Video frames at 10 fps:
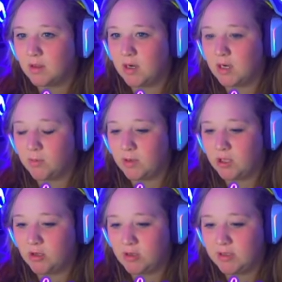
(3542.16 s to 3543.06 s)
All right, well,
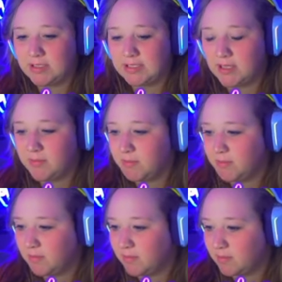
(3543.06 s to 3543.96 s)
you go to sleep.
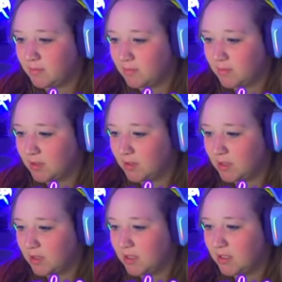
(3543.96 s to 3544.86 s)

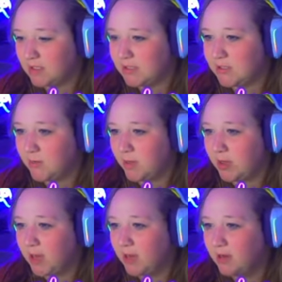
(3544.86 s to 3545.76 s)
Let's see what we got.